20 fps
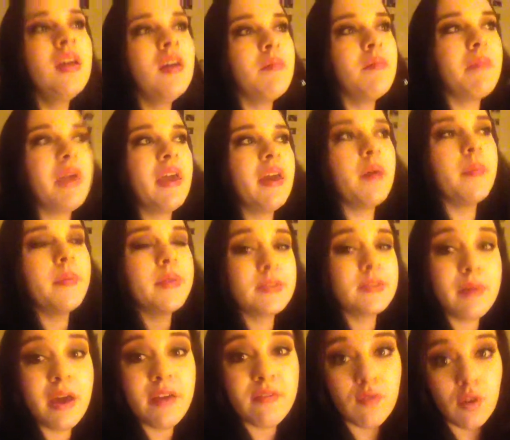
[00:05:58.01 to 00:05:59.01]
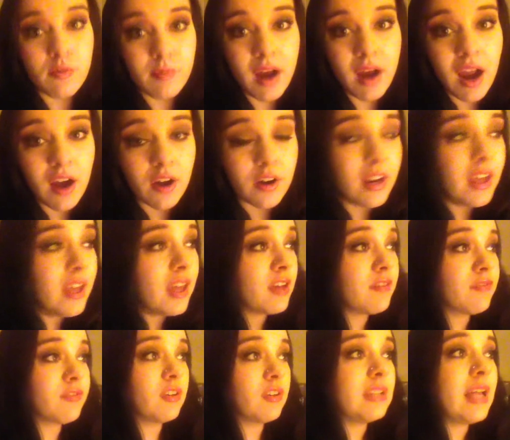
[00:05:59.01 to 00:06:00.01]
Makeup is my form of art.
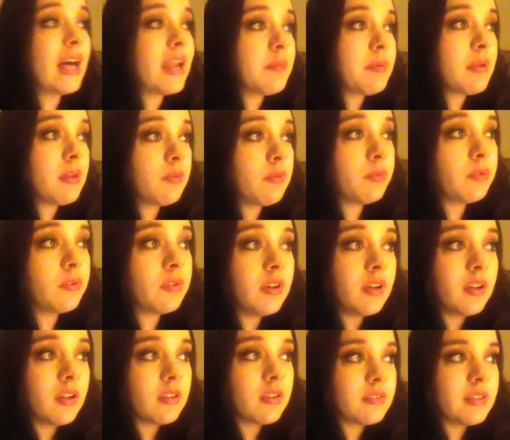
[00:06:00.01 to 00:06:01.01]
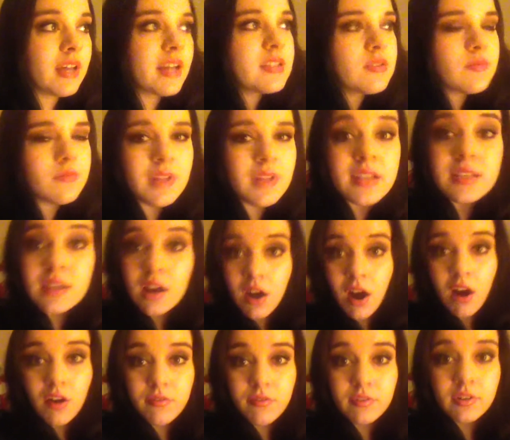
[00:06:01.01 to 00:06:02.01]
And for a lot of people, that's our
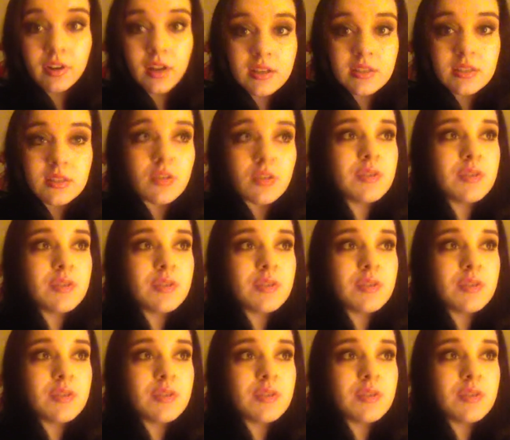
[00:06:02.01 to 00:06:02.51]
art for us. There's